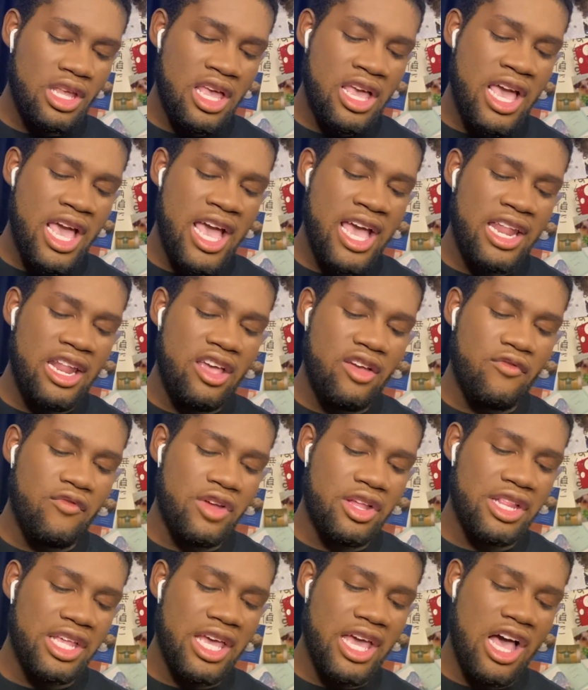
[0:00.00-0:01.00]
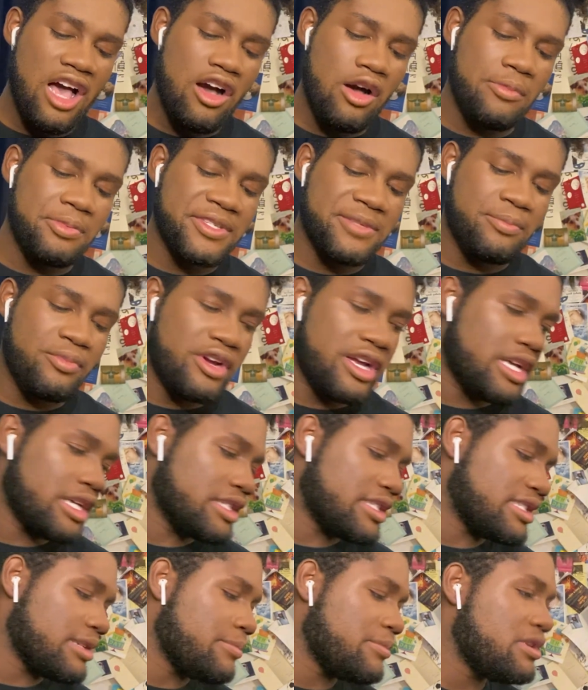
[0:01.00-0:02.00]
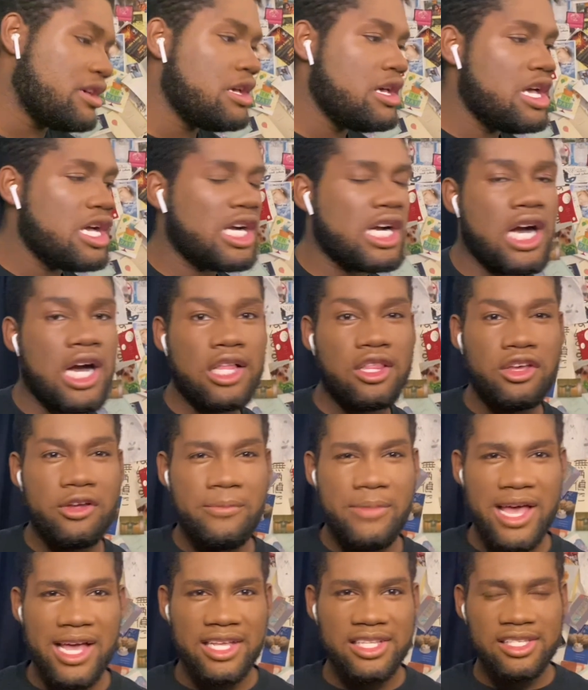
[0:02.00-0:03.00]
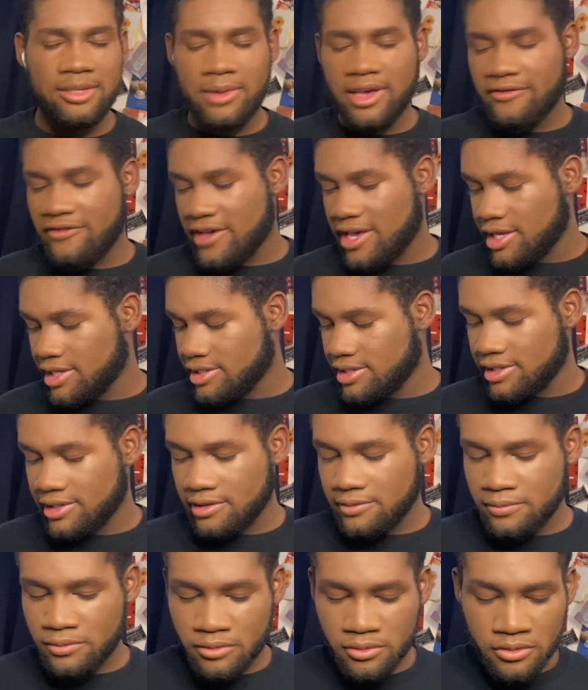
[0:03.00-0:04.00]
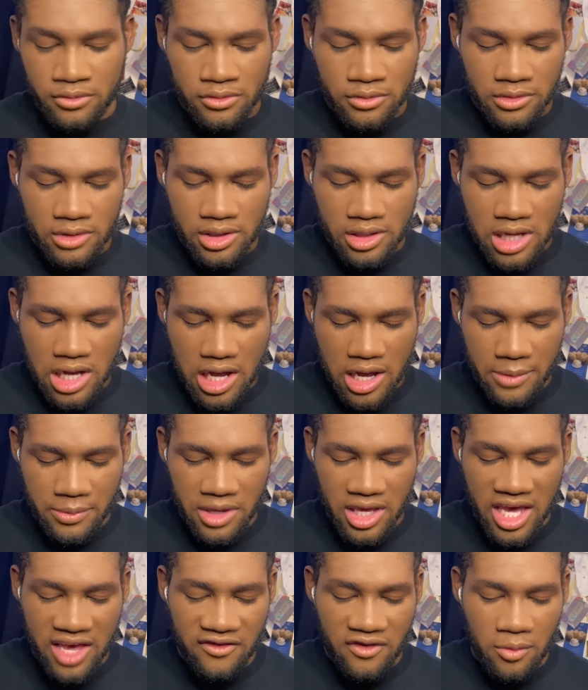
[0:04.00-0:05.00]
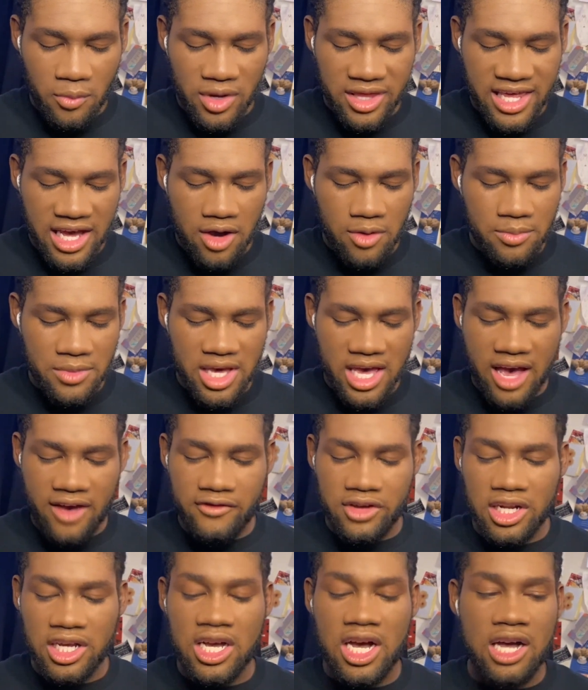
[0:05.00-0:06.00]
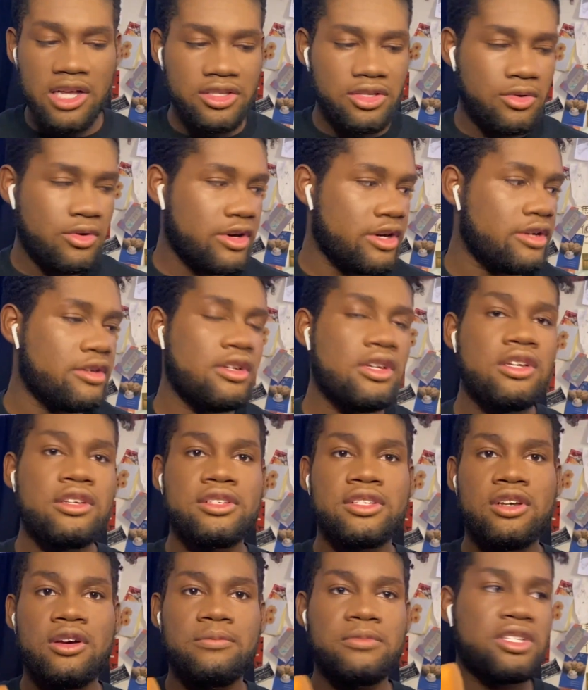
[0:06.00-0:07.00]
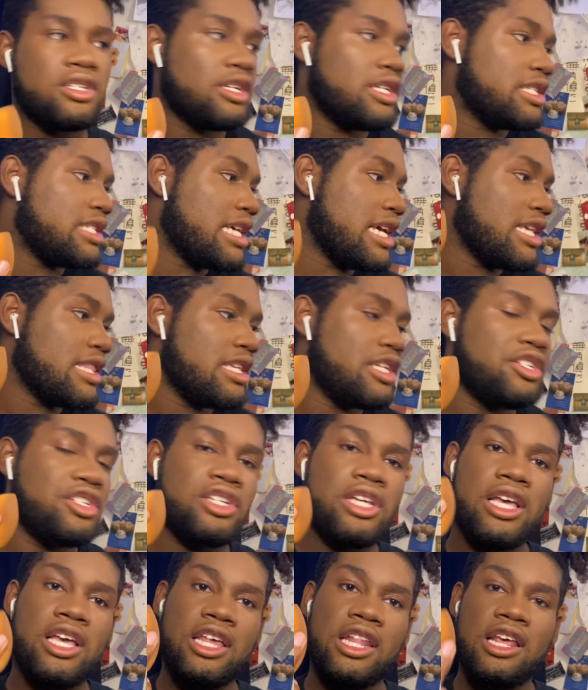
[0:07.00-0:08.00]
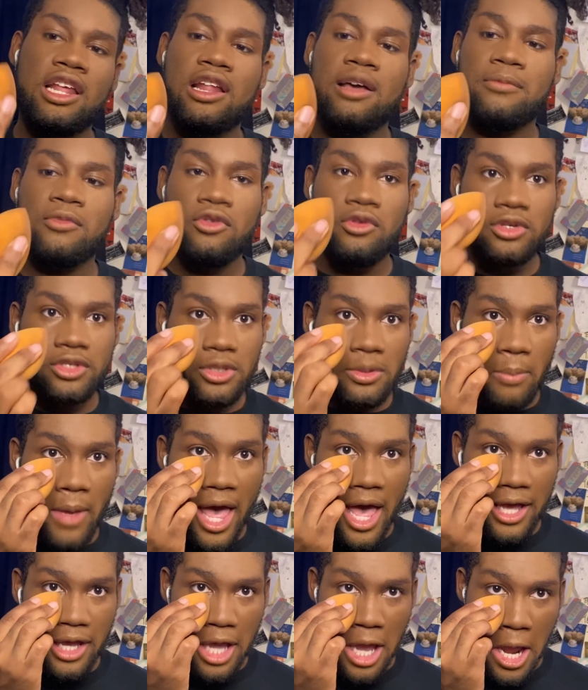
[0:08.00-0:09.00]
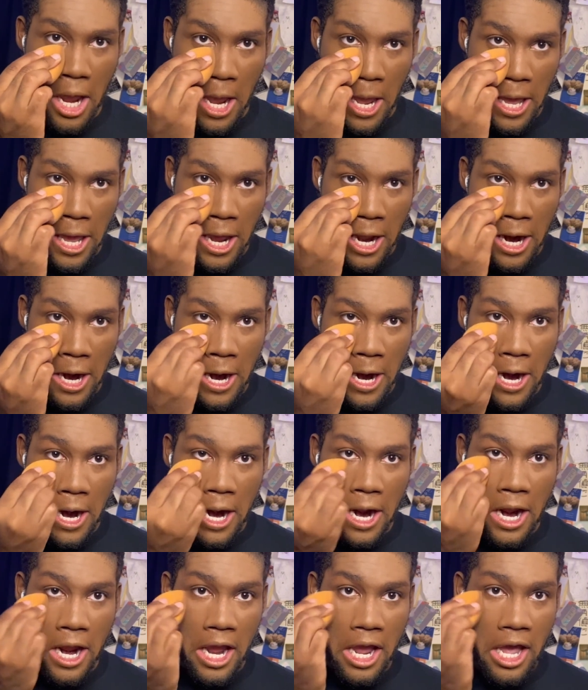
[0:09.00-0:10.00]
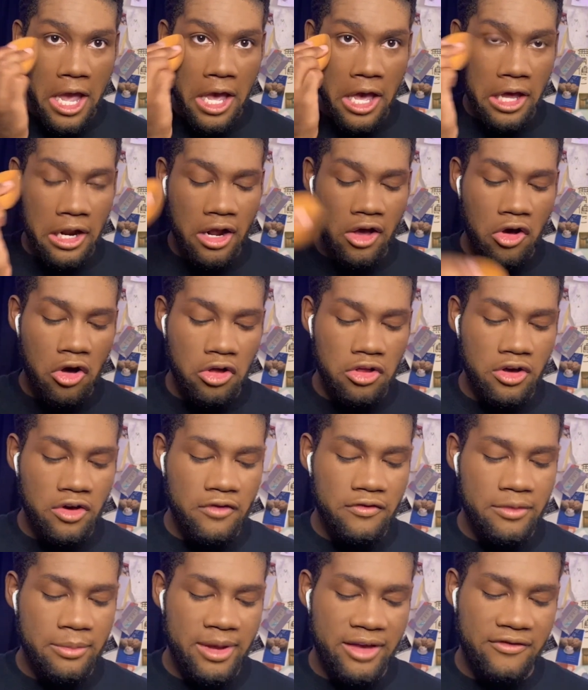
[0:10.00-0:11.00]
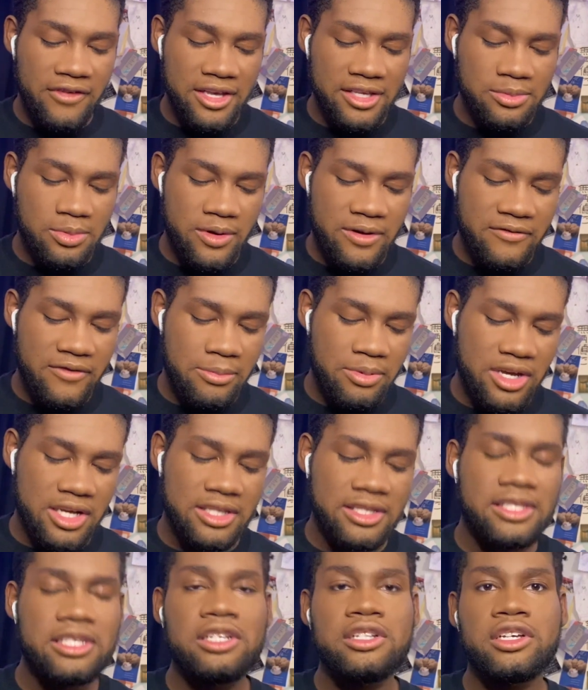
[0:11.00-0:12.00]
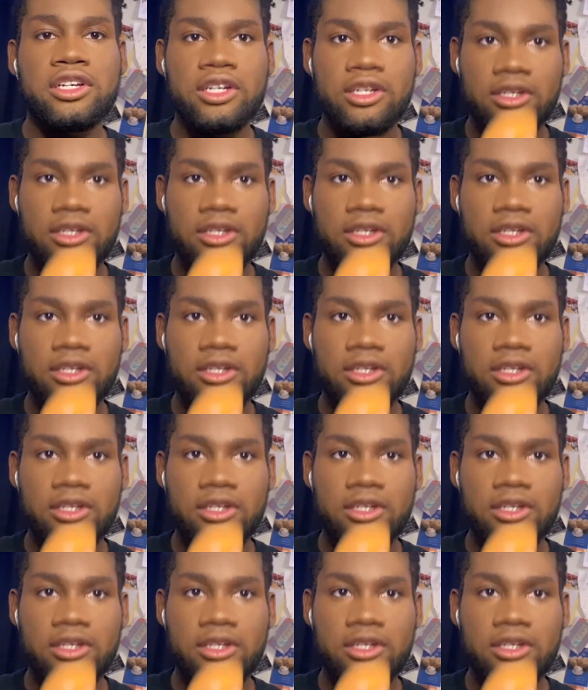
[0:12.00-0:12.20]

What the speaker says: And it really helps bring some color back into my face, even without me having to contour. So I'm just going to take this shade and I'm going to pack it here and all over my face where I put concealer.